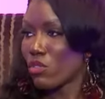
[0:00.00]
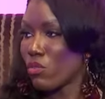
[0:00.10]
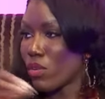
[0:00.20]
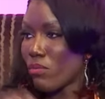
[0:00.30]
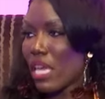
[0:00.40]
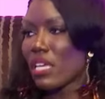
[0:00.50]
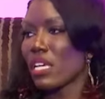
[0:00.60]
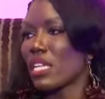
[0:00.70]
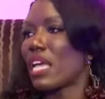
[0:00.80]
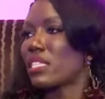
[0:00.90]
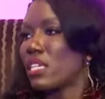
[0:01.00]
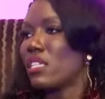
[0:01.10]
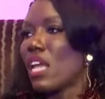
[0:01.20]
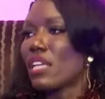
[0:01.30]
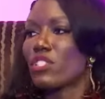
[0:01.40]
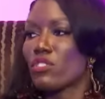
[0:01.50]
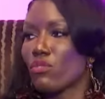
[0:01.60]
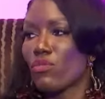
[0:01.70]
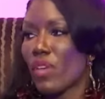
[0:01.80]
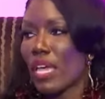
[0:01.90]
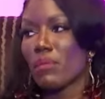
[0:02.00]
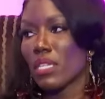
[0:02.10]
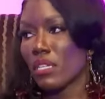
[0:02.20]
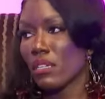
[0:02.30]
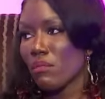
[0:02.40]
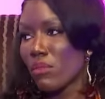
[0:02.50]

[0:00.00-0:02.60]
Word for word: to remain connected, not just through family,